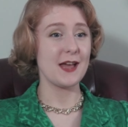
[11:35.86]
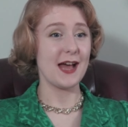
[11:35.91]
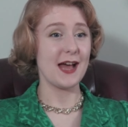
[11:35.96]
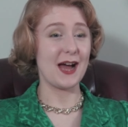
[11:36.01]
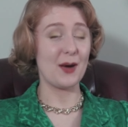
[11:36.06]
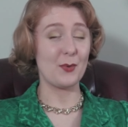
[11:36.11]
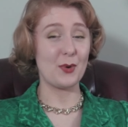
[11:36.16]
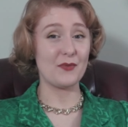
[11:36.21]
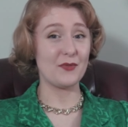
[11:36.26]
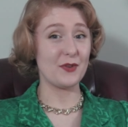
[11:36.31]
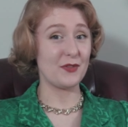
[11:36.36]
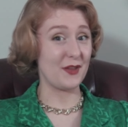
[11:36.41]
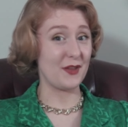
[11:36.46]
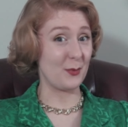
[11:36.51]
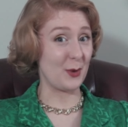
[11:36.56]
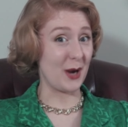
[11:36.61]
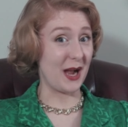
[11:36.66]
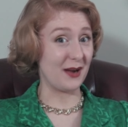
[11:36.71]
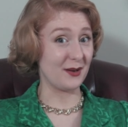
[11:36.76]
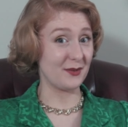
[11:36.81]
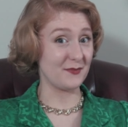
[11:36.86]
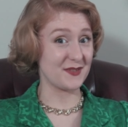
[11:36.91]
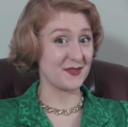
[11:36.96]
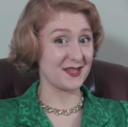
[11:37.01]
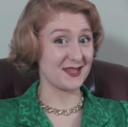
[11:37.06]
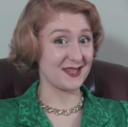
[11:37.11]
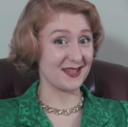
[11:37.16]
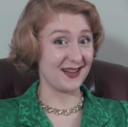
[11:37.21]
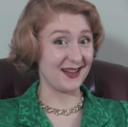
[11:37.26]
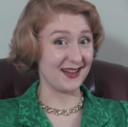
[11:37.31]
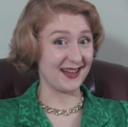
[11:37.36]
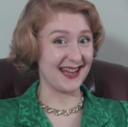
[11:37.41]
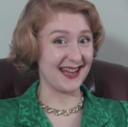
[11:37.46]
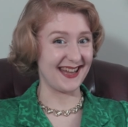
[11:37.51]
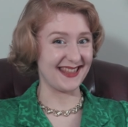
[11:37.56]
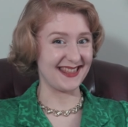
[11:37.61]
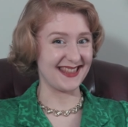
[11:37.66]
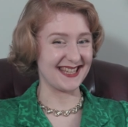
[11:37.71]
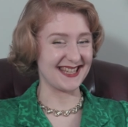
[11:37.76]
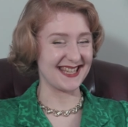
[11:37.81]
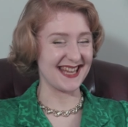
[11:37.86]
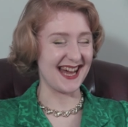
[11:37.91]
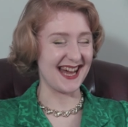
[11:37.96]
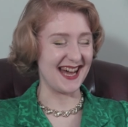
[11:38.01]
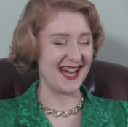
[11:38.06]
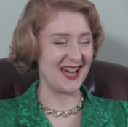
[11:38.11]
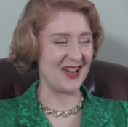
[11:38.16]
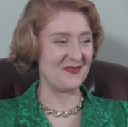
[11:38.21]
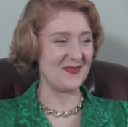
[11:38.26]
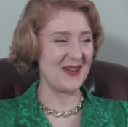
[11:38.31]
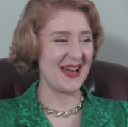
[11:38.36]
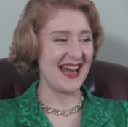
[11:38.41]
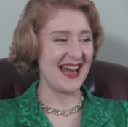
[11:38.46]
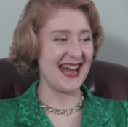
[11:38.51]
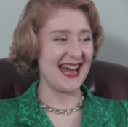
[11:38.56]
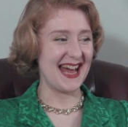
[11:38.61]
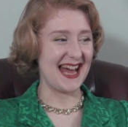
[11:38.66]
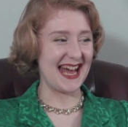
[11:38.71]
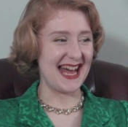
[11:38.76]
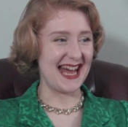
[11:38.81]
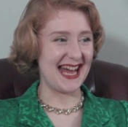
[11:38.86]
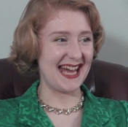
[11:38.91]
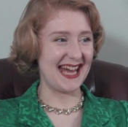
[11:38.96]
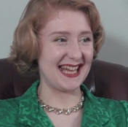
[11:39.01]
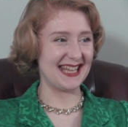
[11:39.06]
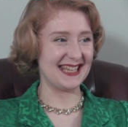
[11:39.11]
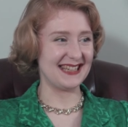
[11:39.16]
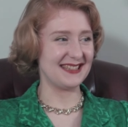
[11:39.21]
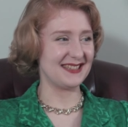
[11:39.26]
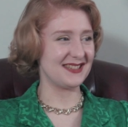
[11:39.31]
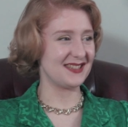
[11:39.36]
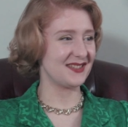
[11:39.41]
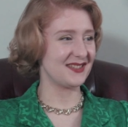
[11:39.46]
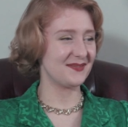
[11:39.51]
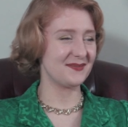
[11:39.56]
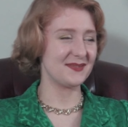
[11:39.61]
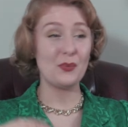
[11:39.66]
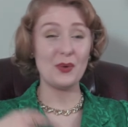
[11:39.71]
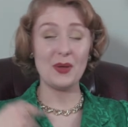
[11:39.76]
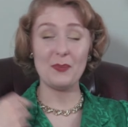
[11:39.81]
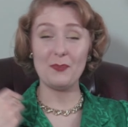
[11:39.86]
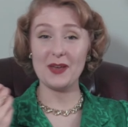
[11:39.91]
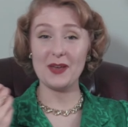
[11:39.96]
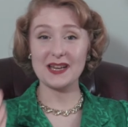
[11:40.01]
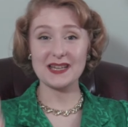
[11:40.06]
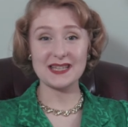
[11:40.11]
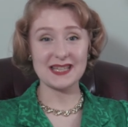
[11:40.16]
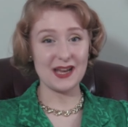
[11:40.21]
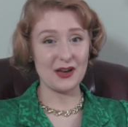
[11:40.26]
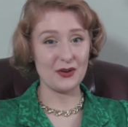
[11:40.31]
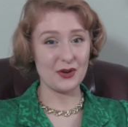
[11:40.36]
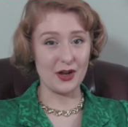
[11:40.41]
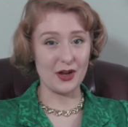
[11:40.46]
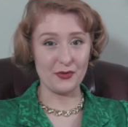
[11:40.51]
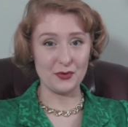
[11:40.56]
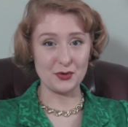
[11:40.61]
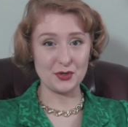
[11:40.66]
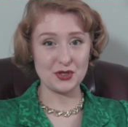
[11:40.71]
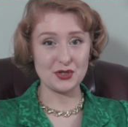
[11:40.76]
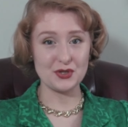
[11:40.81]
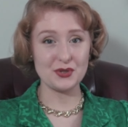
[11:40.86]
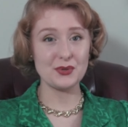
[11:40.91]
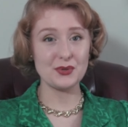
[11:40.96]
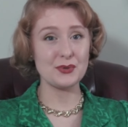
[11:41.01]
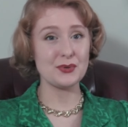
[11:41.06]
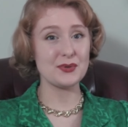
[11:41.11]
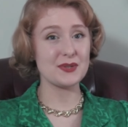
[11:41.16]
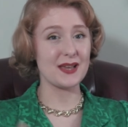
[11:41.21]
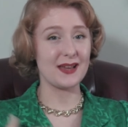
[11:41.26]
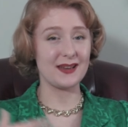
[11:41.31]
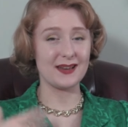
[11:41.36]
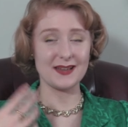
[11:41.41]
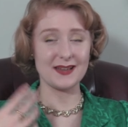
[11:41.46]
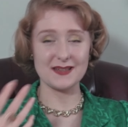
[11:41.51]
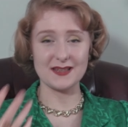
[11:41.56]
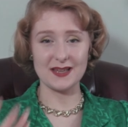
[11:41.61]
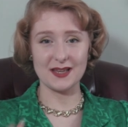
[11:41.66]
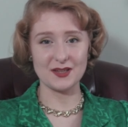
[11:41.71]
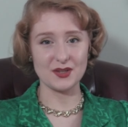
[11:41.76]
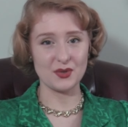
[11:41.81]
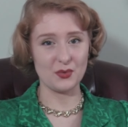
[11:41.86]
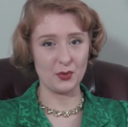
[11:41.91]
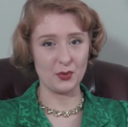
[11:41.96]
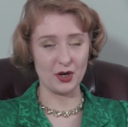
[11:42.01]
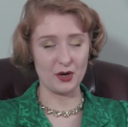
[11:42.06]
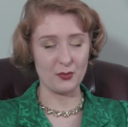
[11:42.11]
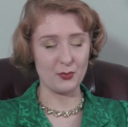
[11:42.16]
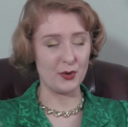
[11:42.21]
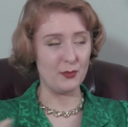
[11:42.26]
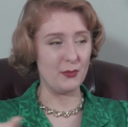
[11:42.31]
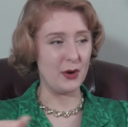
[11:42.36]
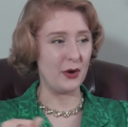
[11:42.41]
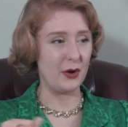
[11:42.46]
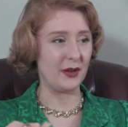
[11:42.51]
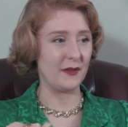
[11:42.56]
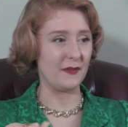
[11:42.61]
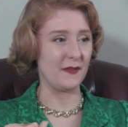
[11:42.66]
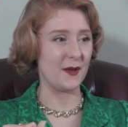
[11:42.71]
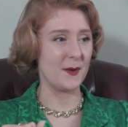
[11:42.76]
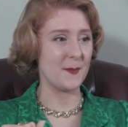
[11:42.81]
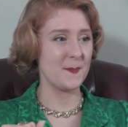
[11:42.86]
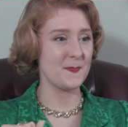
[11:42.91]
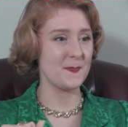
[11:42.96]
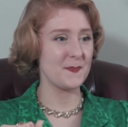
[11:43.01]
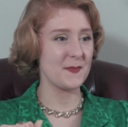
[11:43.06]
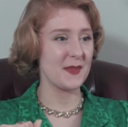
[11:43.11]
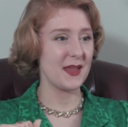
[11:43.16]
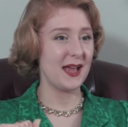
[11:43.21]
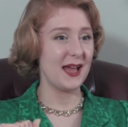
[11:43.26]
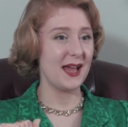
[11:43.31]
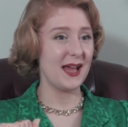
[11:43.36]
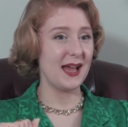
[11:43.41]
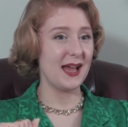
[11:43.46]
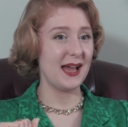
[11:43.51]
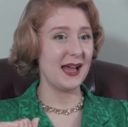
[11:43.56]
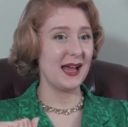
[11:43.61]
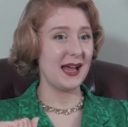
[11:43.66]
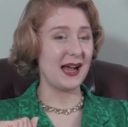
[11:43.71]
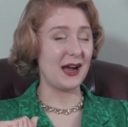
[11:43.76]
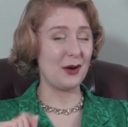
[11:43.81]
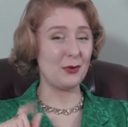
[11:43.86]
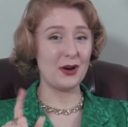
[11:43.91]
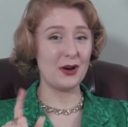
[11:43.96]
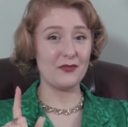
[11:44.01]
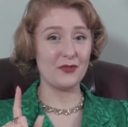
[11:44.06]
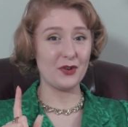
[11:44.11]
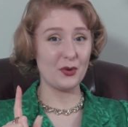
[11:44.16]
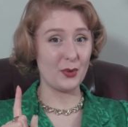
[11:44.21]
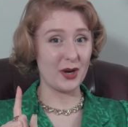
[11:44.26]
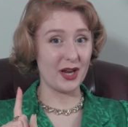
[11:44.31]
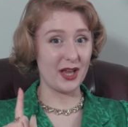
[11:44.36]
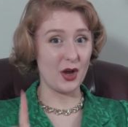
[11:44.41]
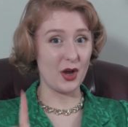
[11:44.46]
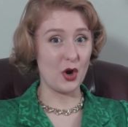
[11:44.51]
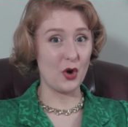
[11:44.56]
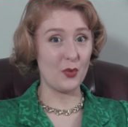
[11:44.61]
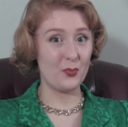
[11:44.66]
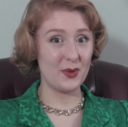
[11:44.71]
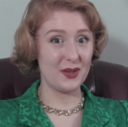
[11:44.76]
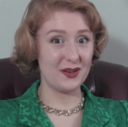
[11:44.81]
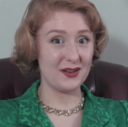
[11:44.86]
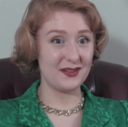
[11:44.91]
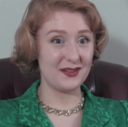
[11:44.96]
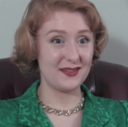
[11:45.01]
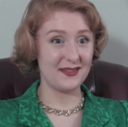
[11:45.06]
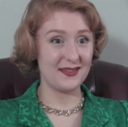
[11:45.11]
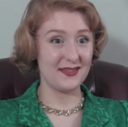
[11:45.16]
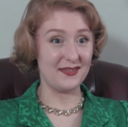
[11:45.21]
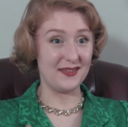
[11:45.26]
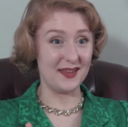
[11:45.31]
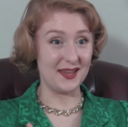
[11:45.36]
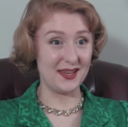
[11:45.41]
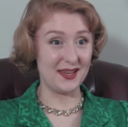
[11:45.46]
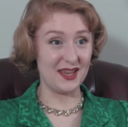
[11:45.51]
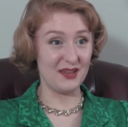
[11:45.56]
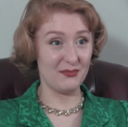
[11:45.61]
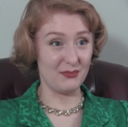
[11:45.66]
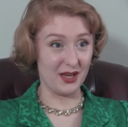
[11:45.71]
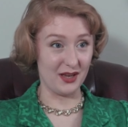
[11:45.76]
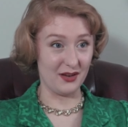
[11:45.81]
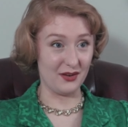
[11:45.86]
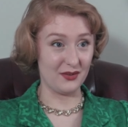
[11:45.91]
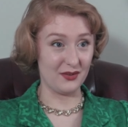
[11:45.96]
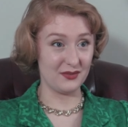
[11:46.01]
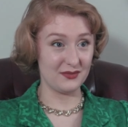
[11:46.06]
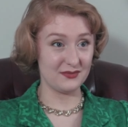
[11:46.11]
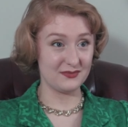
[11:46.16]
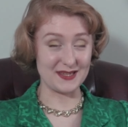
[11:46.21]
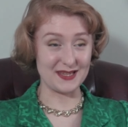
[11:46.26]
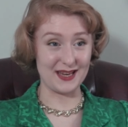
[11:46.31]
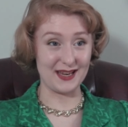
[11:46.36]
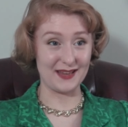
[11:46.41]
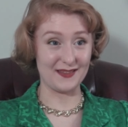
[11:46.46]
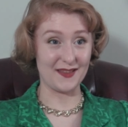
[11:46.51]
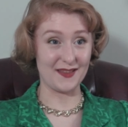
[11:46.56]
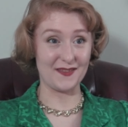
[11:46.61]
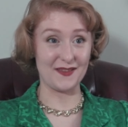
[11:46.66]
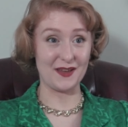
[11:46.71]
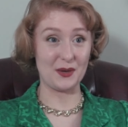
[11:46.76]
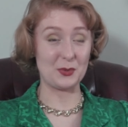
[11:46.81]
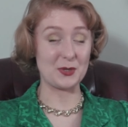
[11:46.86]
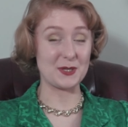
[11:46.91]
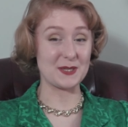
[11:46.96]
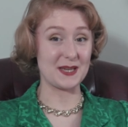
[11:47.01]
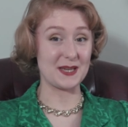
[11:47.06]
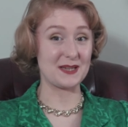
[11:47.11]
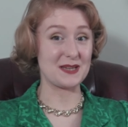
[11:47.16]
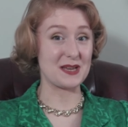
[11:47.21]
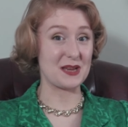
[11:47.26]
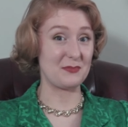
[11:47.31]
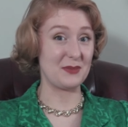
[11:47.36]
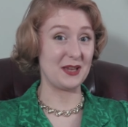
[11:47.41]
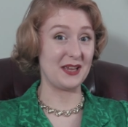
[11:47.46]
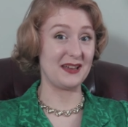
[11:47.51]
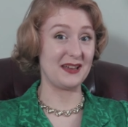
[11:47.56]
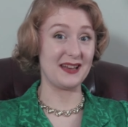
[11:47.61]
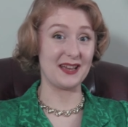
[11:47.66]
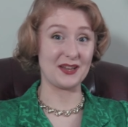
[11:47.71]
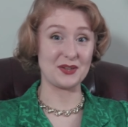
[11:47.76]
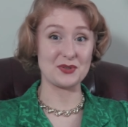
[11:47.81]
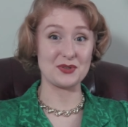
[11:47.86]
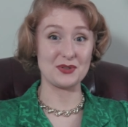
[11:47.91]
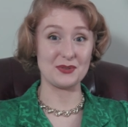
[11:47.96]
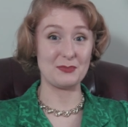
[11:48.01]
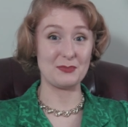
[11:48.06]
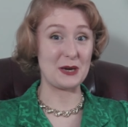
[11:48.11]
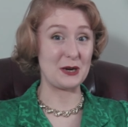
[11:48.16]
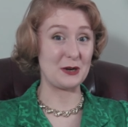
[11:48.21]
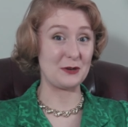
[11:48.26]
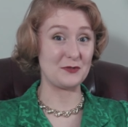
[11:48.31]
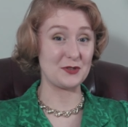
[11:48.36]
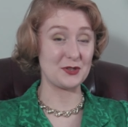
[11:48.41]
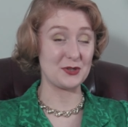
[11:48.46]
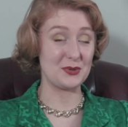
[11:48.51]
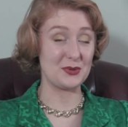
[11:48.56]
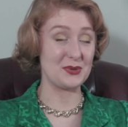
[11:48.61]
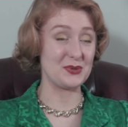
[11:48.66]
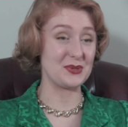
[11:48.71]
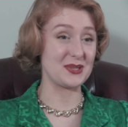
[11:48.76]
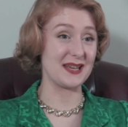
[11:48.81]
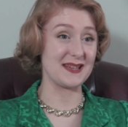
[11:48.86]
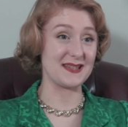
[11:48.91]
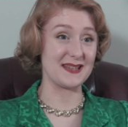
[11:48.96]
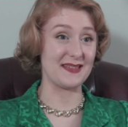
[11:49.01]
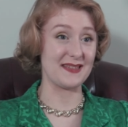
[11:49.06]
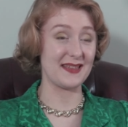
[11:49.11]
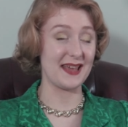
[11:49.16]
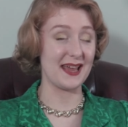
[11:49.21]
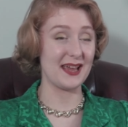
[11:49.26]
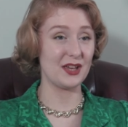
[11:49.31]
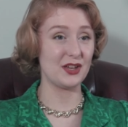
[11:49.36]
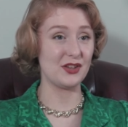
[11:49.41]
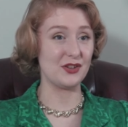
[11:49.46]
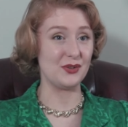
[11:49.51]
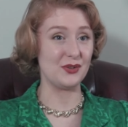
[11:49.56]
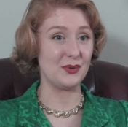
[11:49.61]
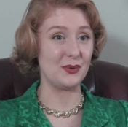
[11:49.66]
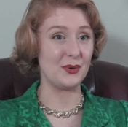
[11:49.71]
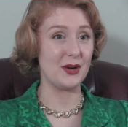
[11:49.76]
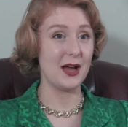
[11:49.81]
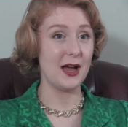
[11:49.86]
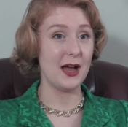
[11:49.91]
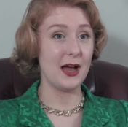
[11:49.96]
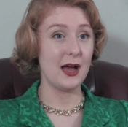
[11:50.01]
However, they were out of stock at the time, and we picked out other shoes and I set to work promoting them. However, when I opened the email saying that they were sending me an extra pair of shoes as a thank you,